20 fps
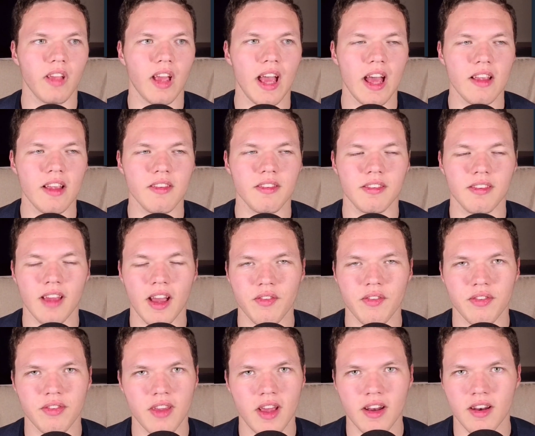As I've
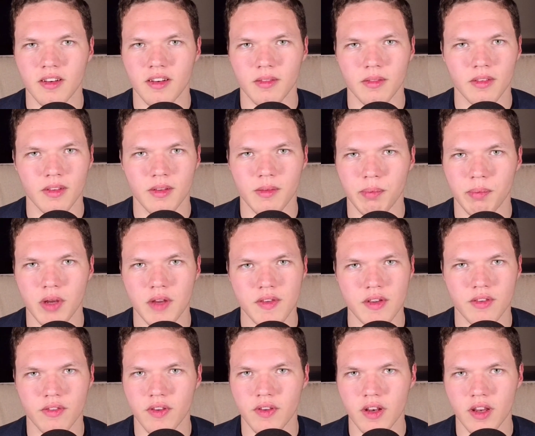said in
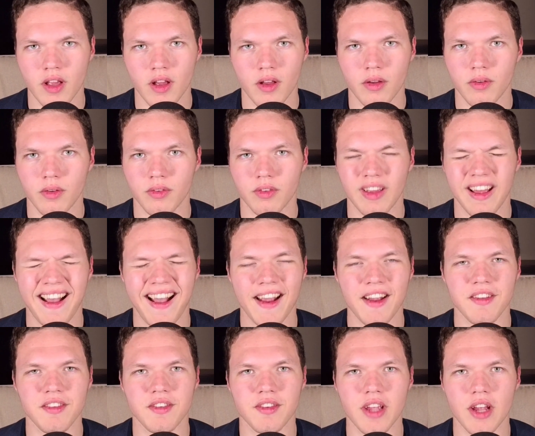previous videos, I
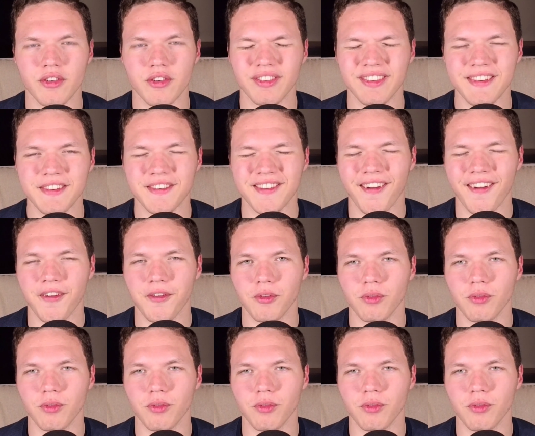generally don't